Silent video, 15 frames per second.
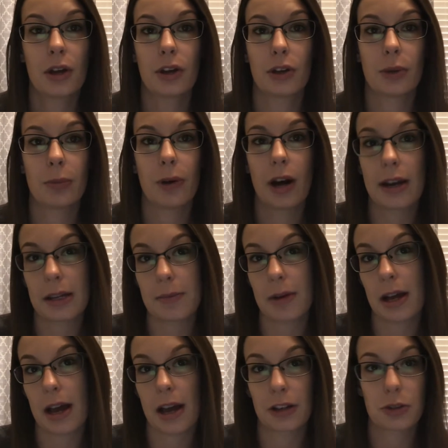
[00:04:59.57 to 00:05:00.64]
your body
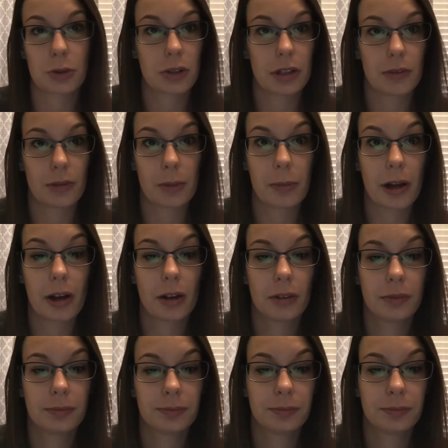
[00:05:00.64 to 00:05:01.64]
might actually rebel.